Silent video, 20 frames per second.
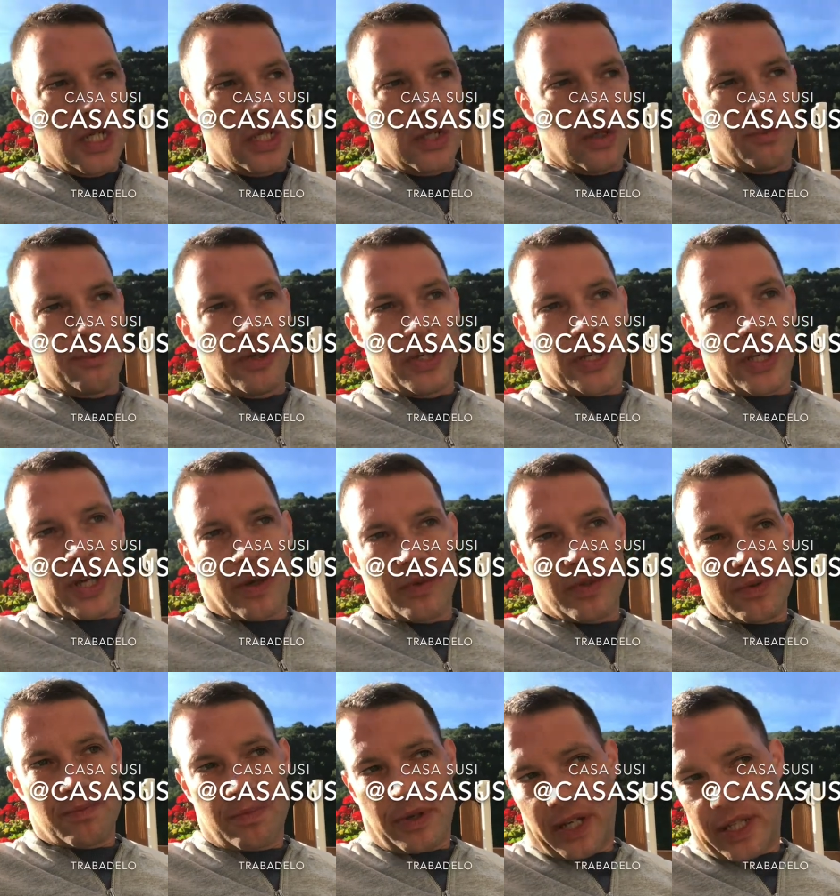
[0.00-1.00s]
The old
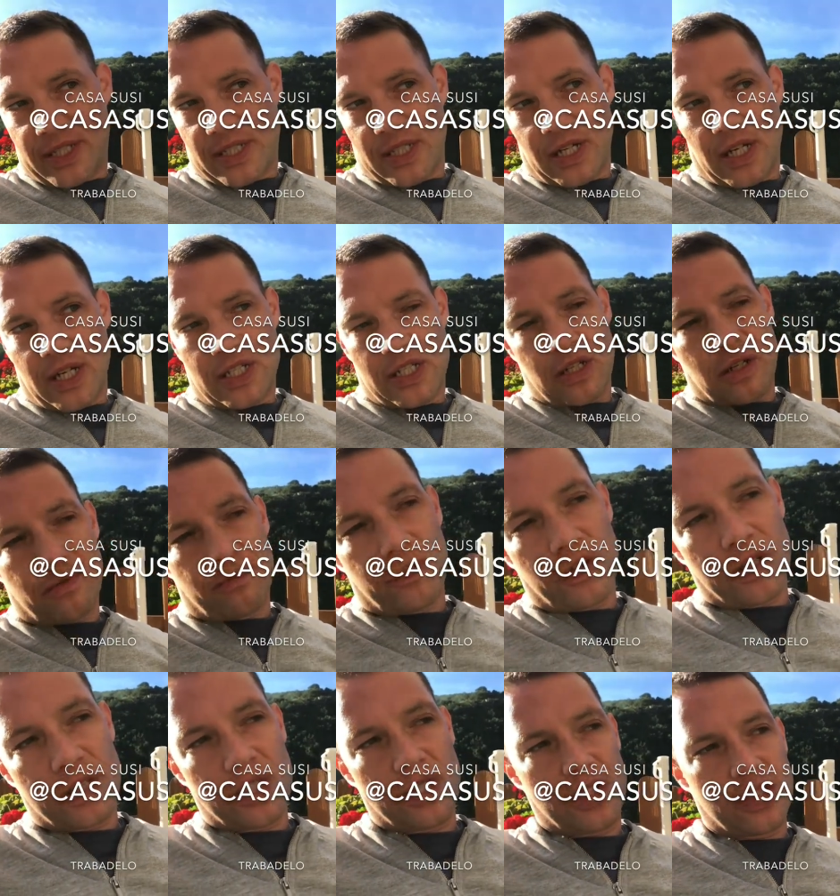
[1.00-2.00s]
was a pigsty. She
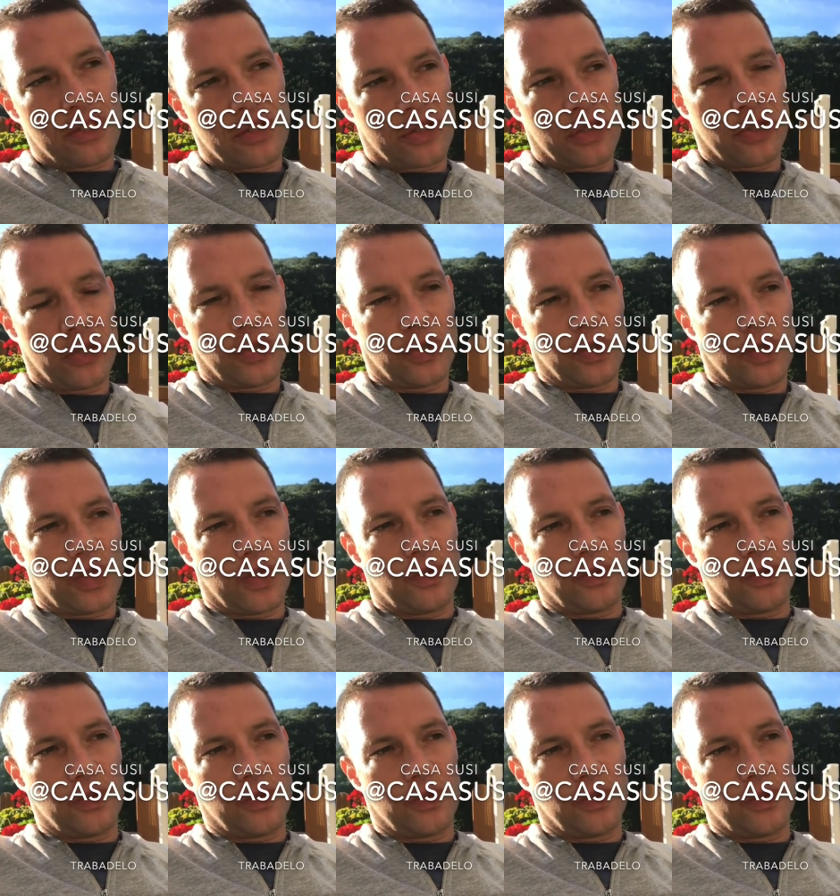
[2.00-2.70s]
converted into